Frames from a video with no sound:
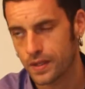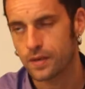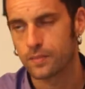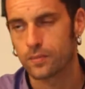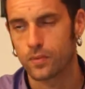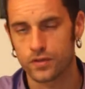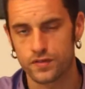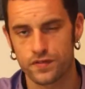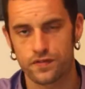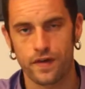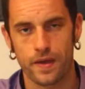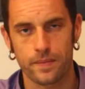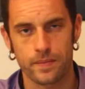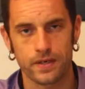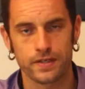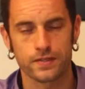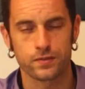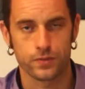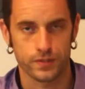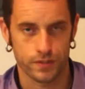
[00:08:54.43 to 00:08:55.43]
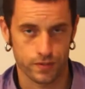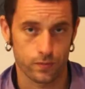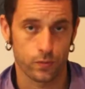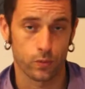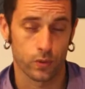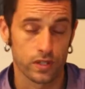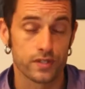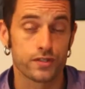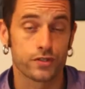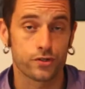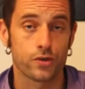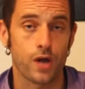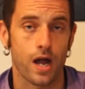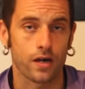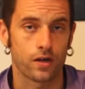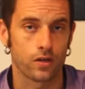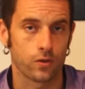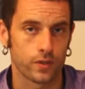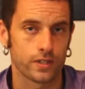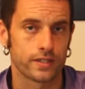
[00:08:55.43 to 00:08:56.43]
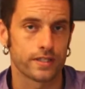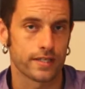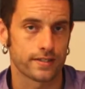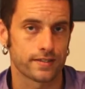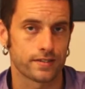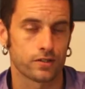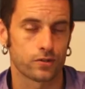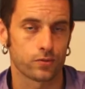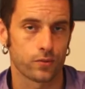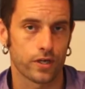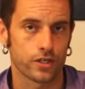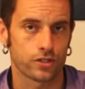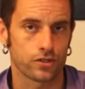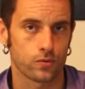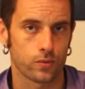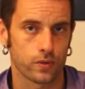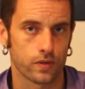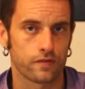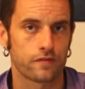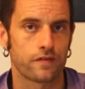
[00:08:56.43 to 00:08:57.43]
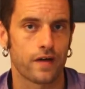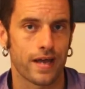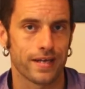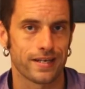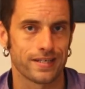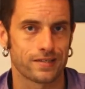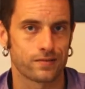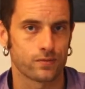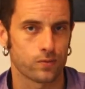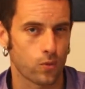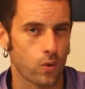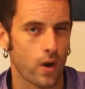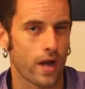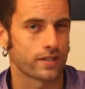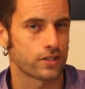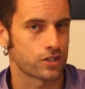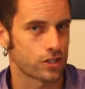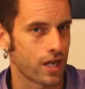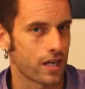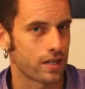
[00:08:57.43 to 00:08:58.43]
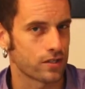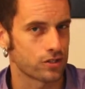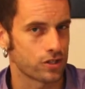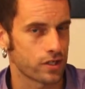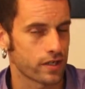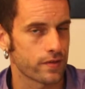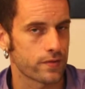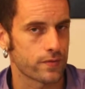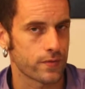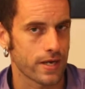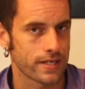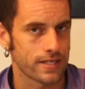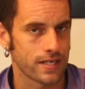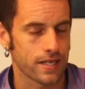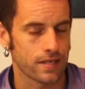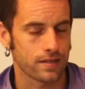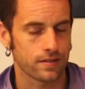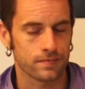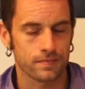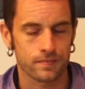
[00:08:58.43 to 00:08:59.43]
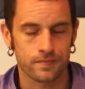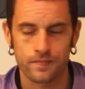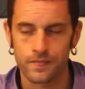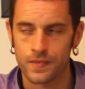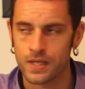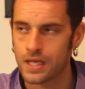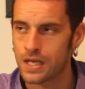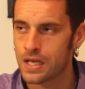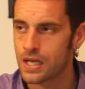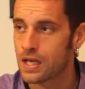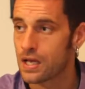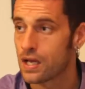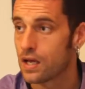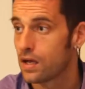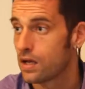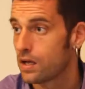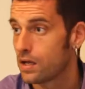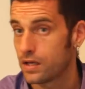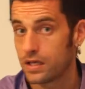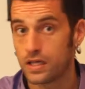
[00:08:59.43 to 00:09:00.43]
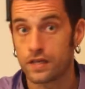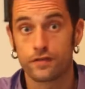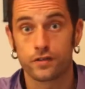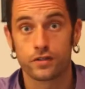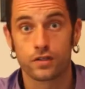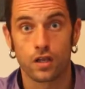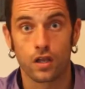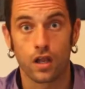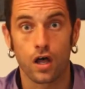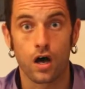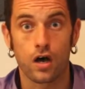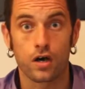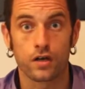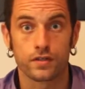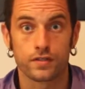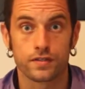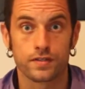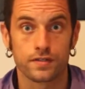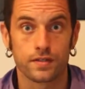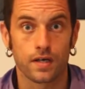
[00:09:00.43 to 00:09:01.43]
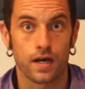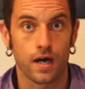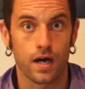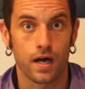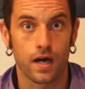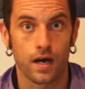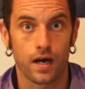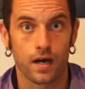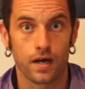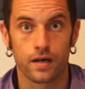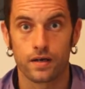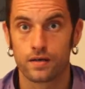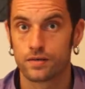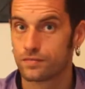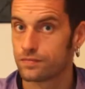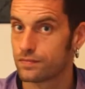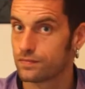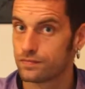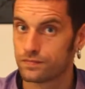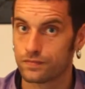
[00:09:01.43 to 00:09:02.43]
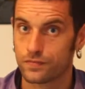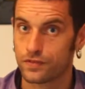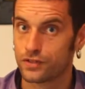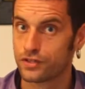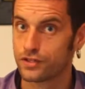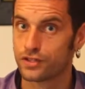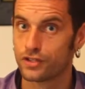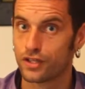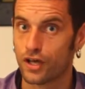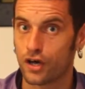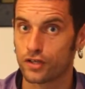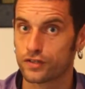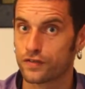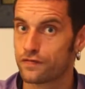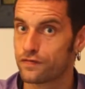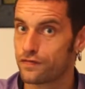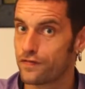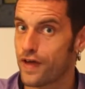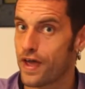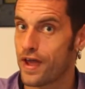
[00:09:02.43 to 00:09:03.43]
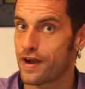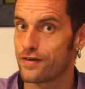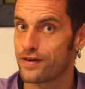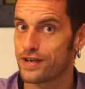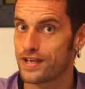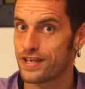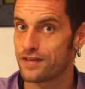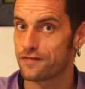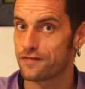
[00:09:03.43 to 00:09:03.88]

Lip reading: most families will struggle with that situation, will find it quite challenging and threatening. Even laws are not very